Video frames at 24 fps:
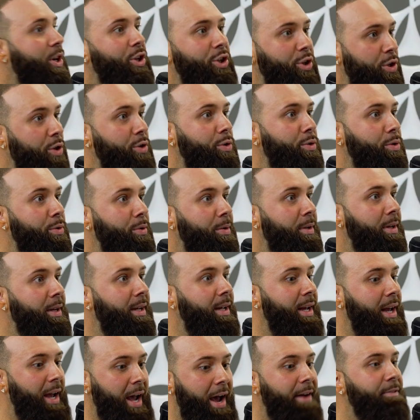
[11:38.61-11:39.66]
you
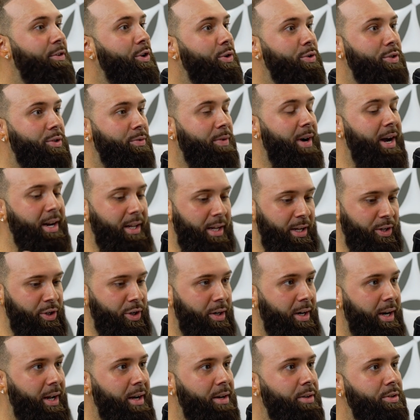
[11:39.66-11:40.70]
have used red in your
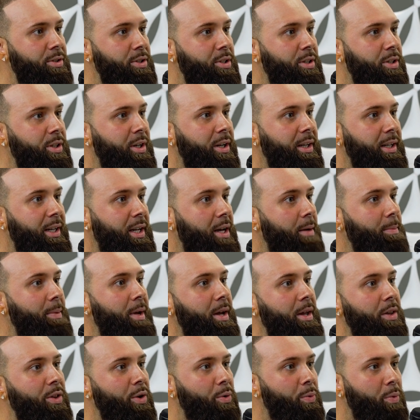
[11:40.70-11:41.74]
nails, your lip,
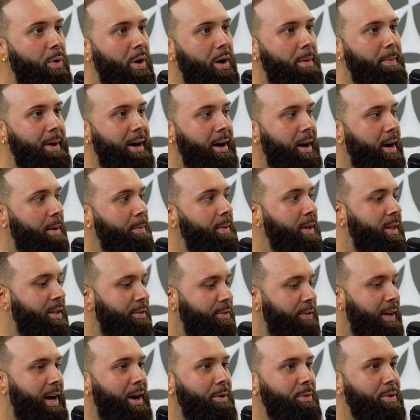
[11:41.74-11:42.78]
the wall behind me, the
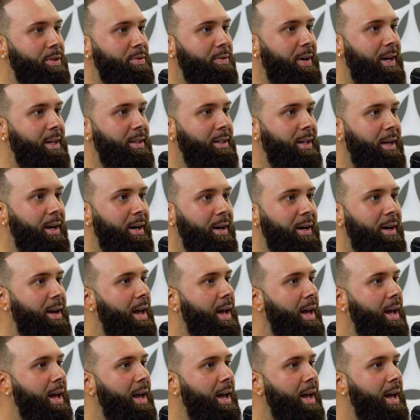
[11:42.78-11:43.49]
flowers right there.